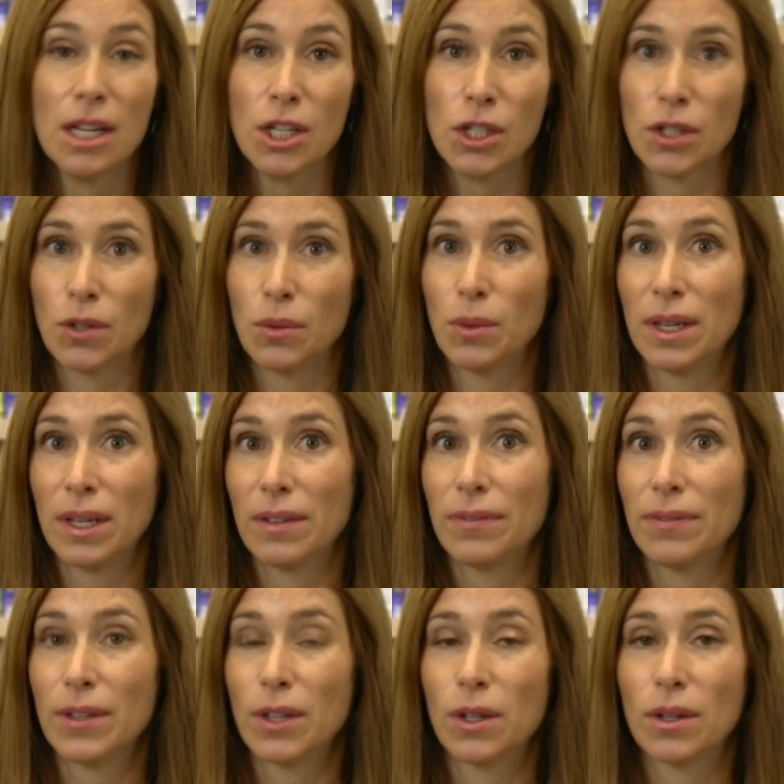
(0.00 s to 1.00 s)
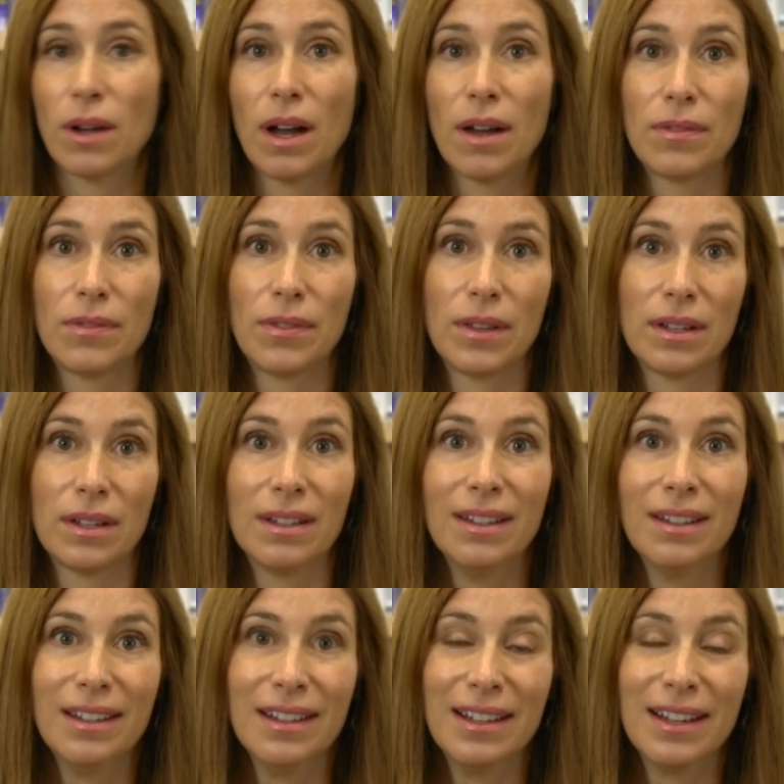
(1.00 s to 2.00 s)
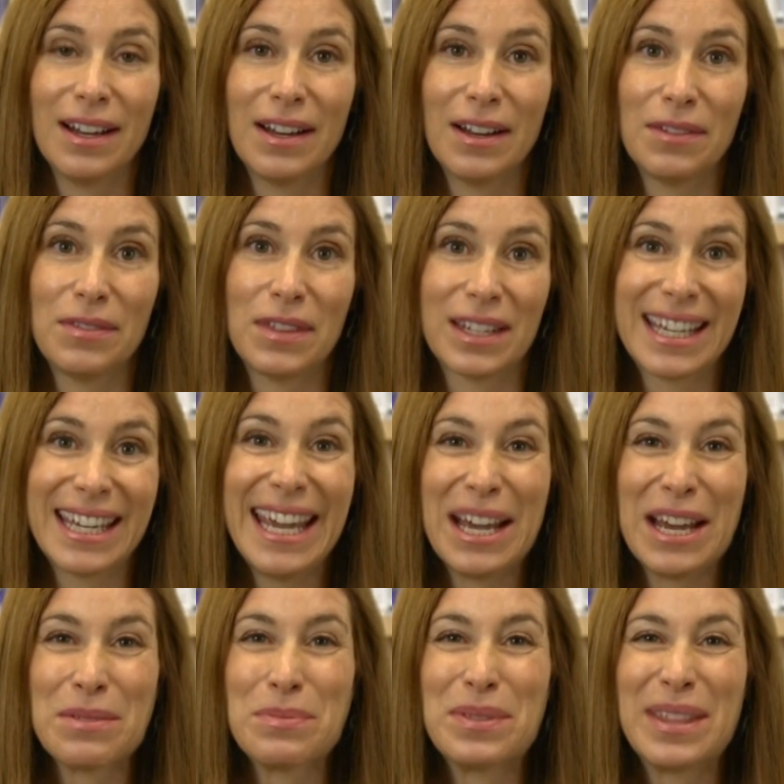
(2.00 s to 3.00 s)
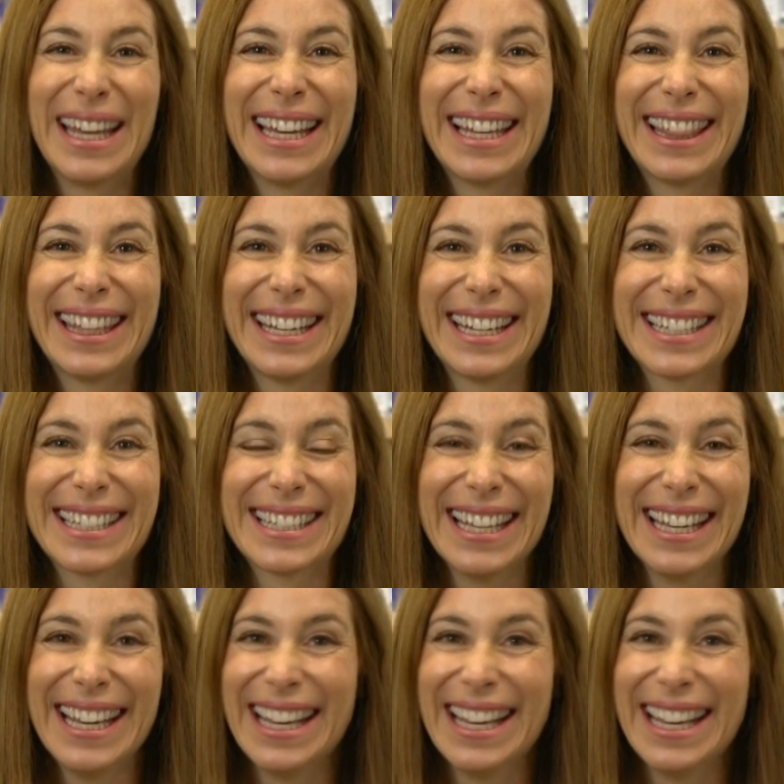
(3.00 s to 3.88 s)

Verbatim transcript: So if they're of the of the camp that thinks